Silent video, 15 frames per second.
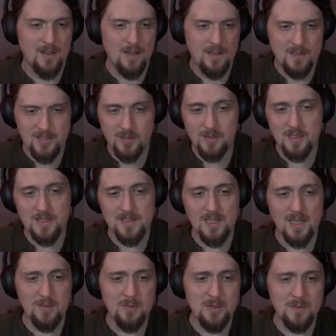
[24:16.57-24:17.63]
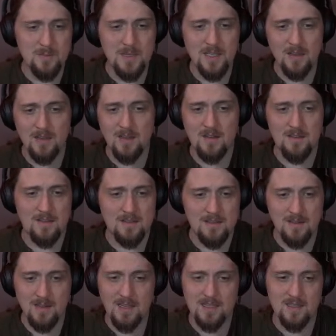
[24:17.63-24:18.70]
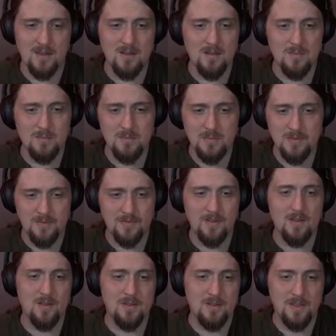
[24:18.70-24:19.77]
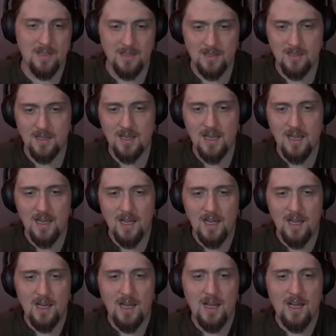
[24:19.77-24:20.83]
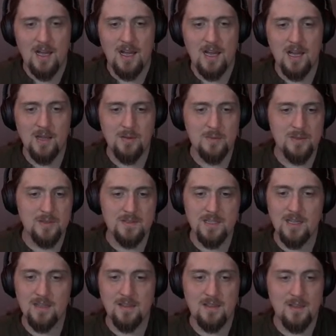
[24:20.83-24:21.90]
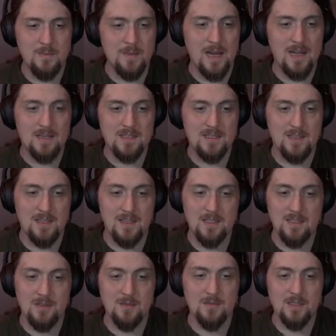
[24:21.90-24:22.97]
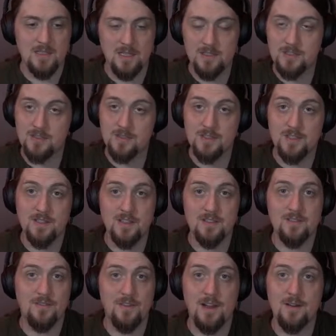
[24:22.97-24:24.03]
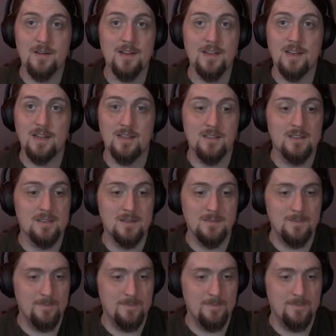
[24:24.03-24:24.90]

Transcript: So as I would be loth to let harm befall thee, I will take thee back to thine own country this very night."